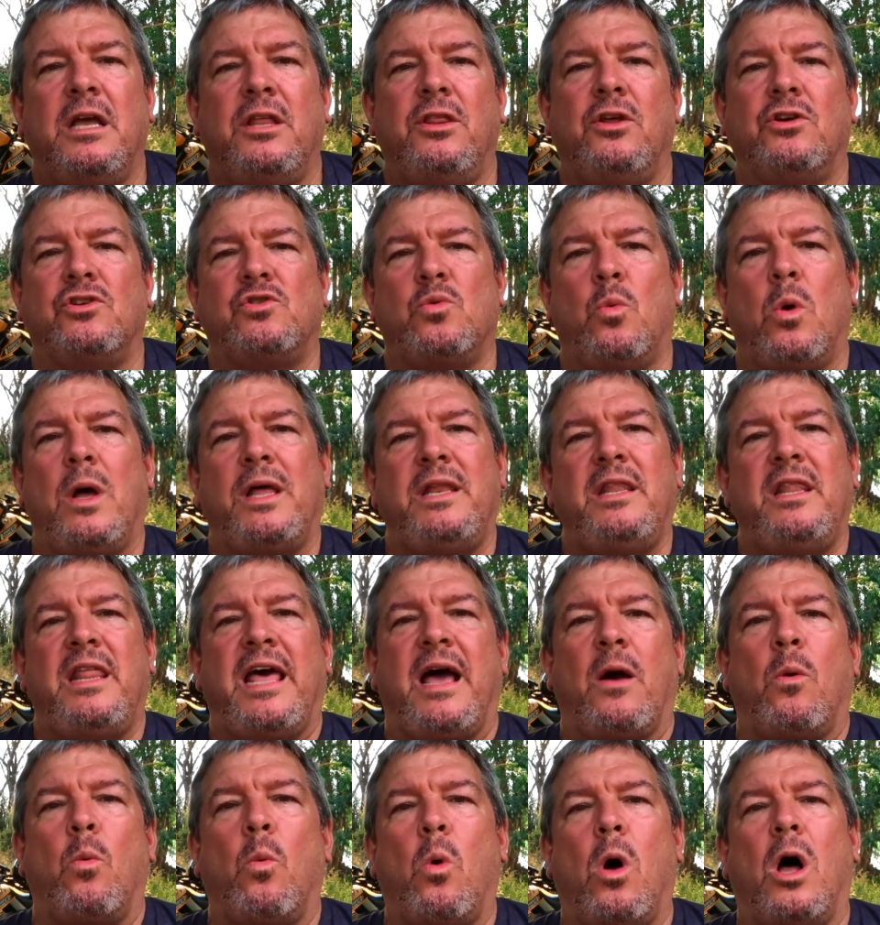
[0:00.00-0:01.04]
there's one
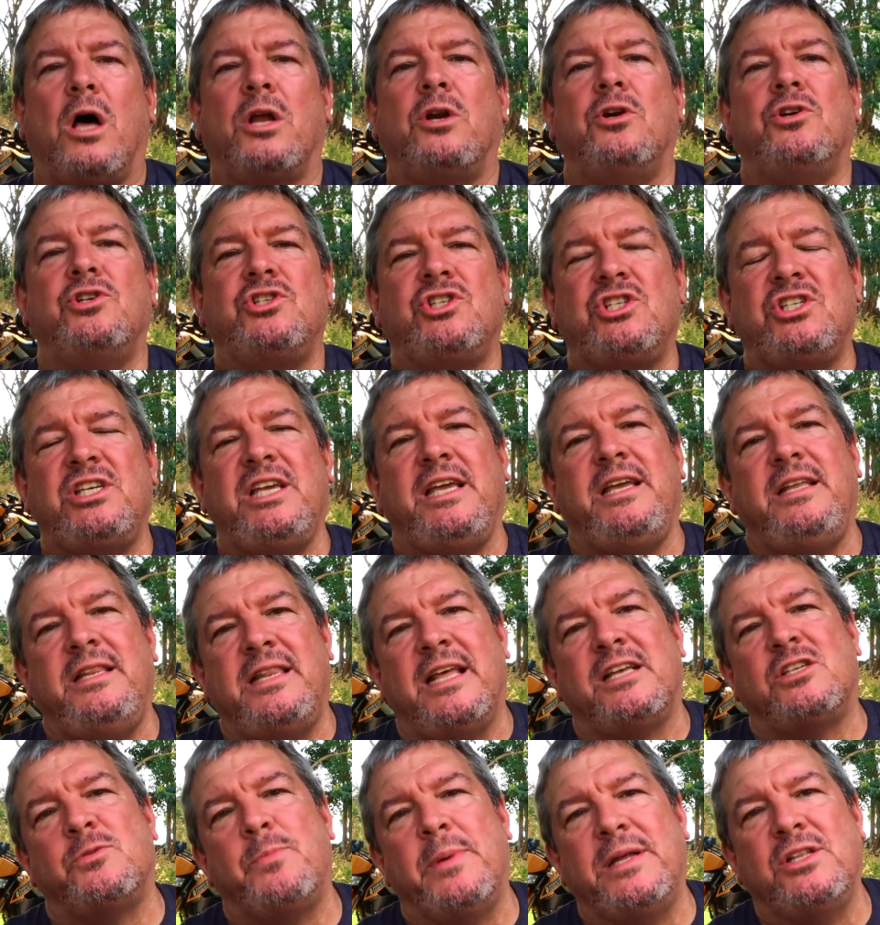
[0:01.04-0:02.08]
that waters seed
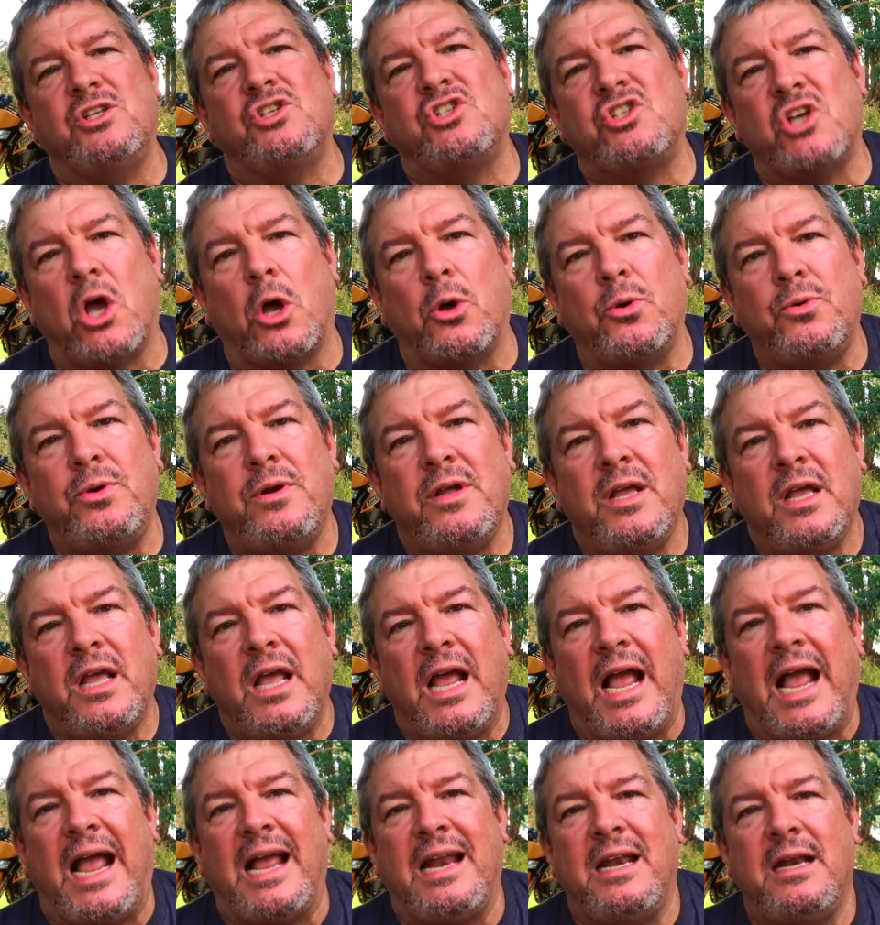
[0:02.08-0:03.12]
that's been sown,
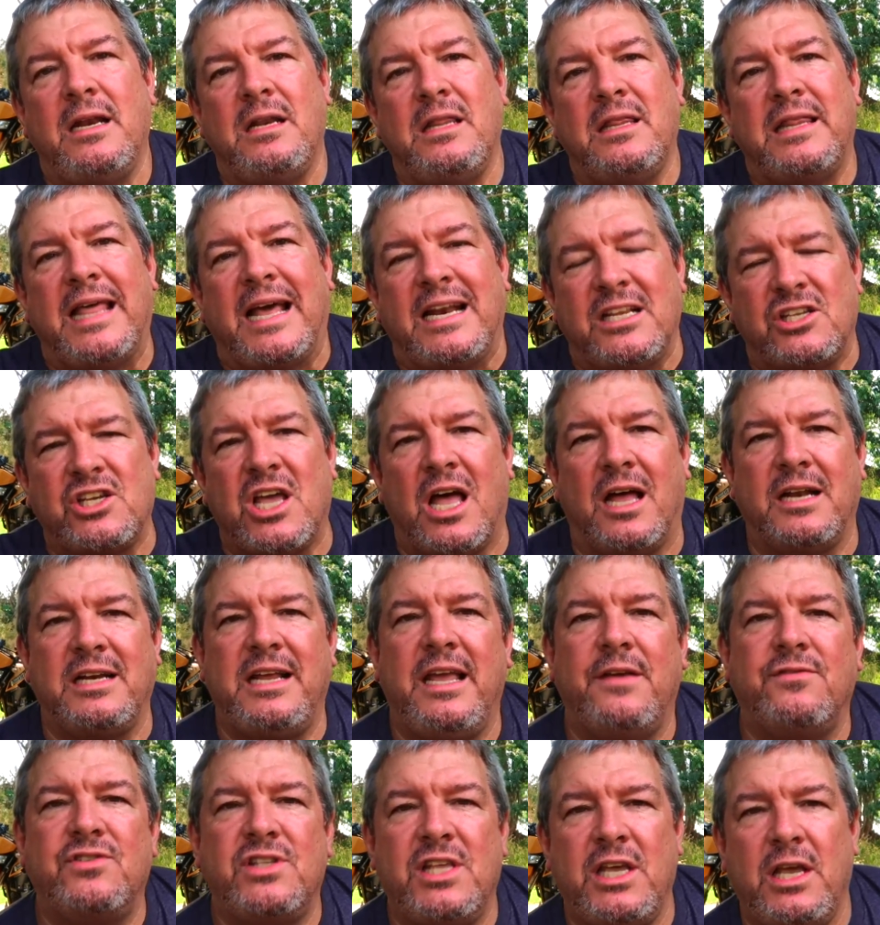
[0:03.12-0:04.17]
and that is God
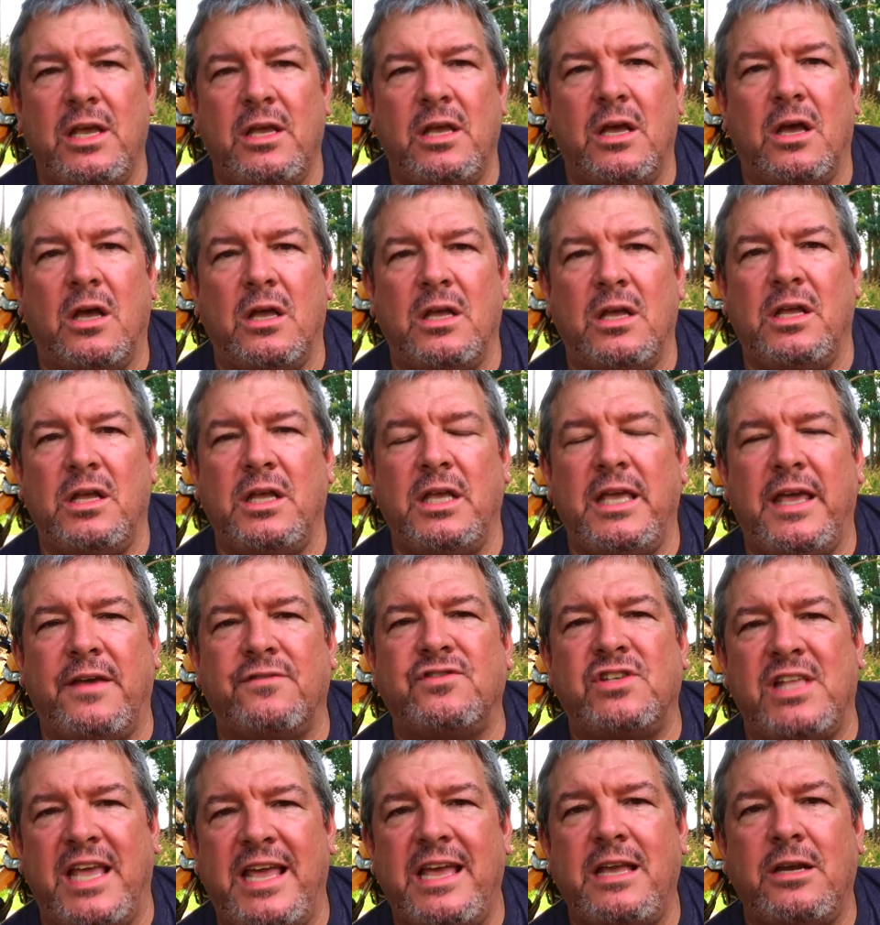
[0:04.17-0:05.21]
gives the
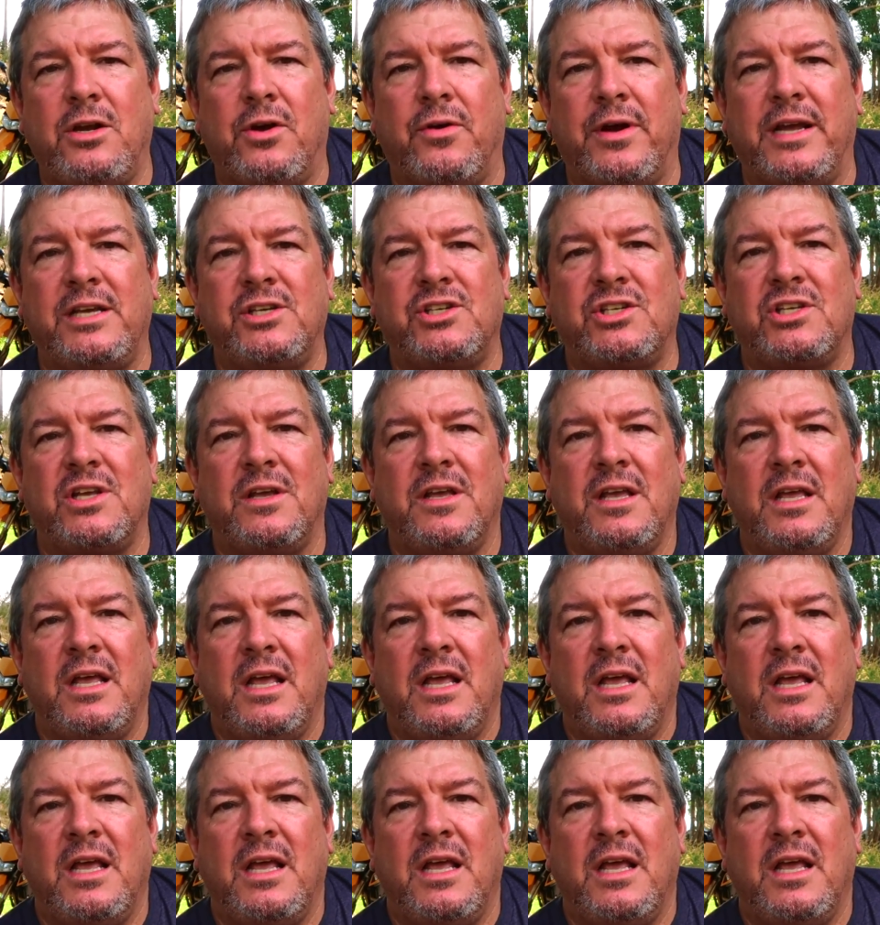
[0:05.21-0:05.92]
gives the increase.